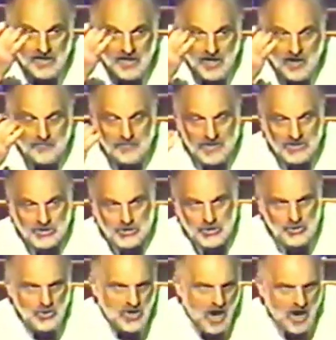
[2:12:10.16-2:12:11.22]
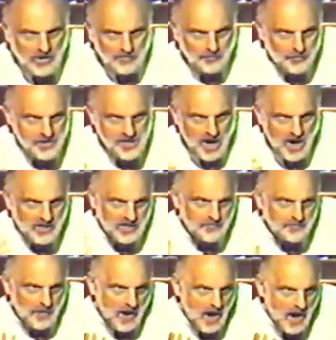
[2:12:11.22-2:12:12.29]
have been too
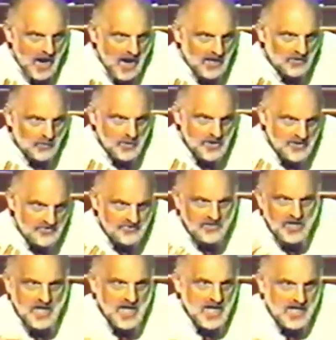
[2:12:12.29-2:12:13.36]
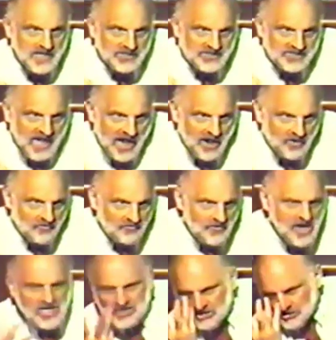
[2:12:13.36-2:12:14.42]
preoccupied with
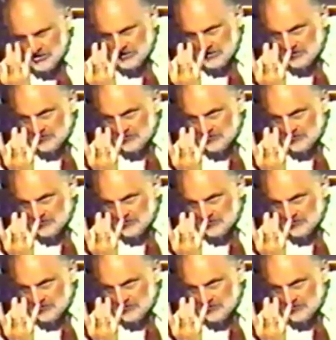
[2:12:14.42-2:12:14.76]
salvation